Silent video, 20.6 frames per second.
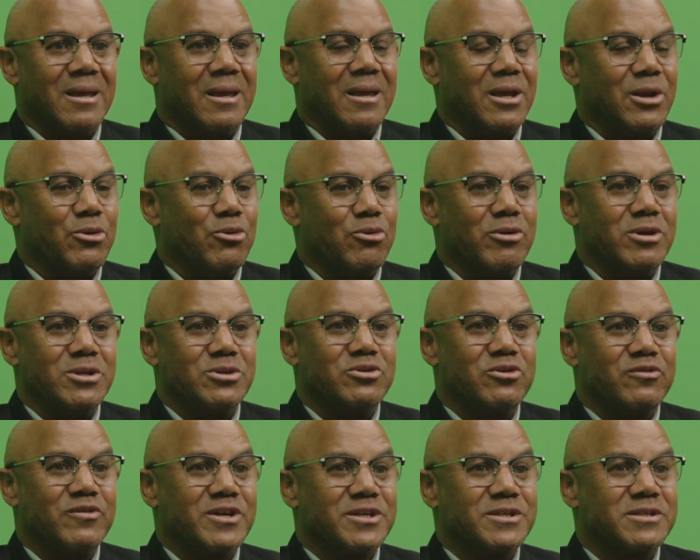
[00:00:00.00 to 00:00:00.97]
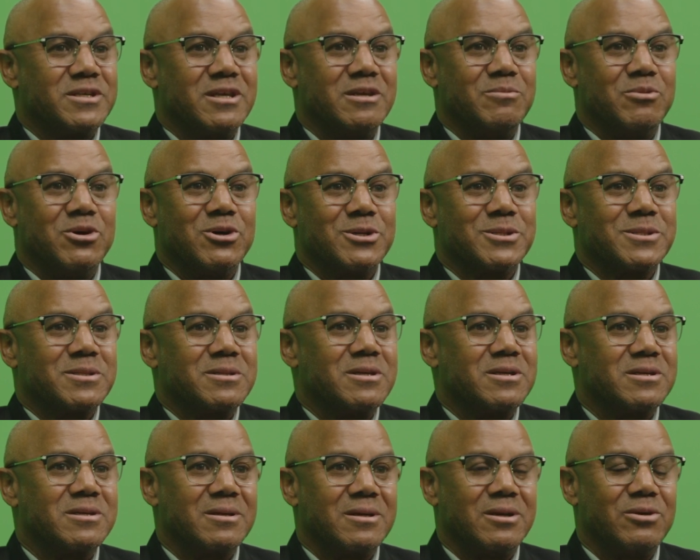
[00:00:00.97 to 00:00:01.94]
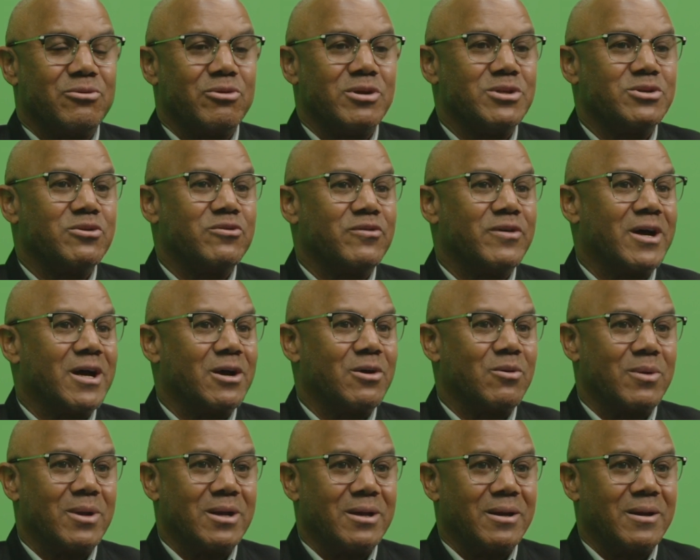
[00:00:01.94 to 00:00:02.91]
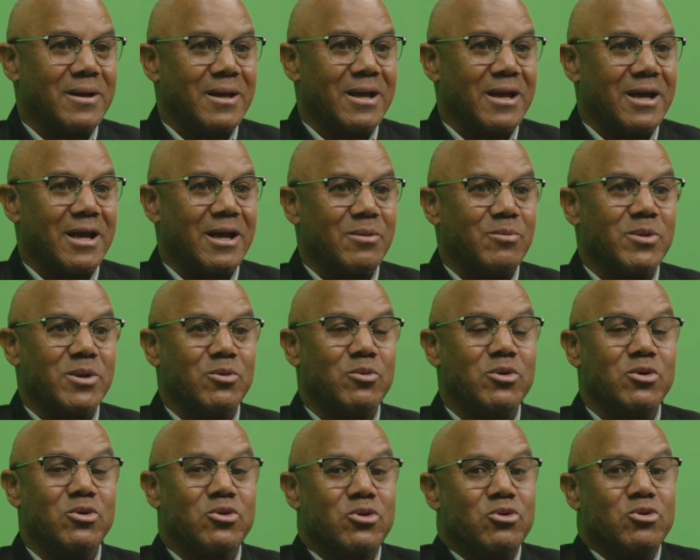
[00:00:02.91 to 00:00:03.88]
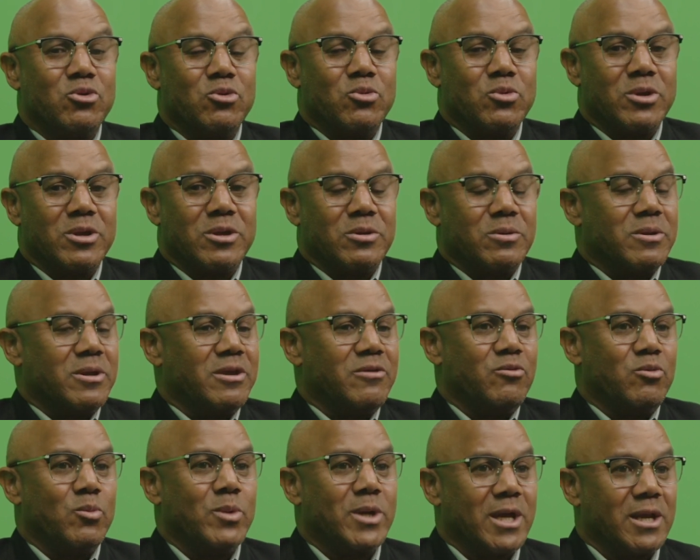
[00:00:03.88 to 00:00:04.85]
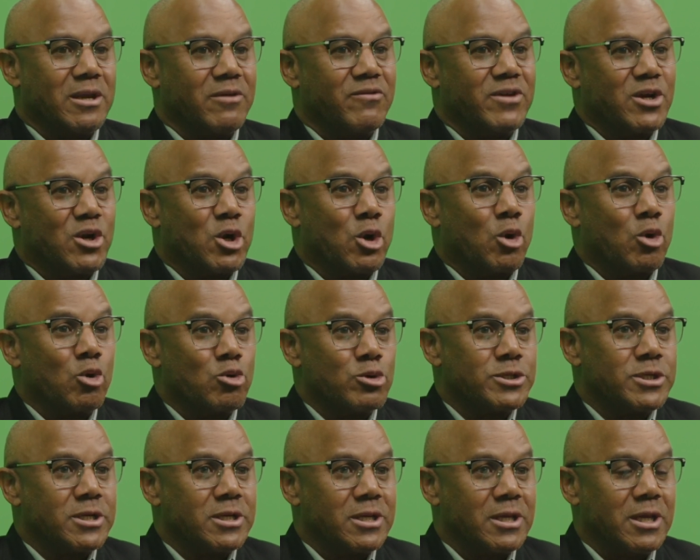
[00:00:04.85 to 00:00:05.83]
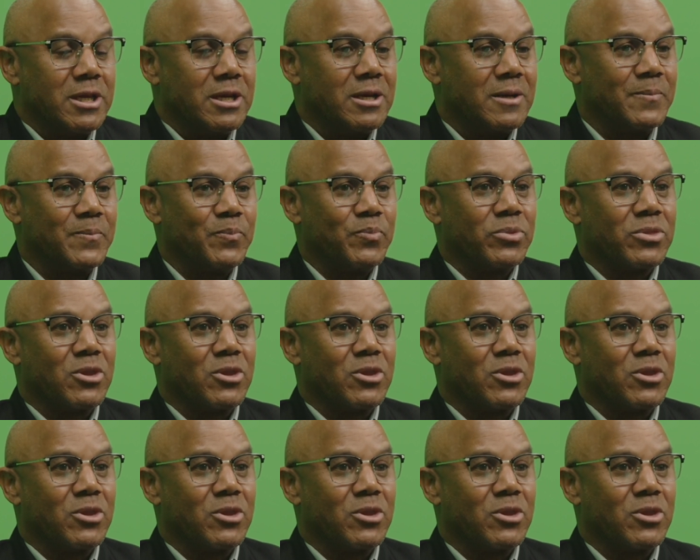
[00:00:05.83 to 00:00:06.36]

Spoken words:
It rains over Sabor Station. It rains over Anguilla. I mean, we can even close it in.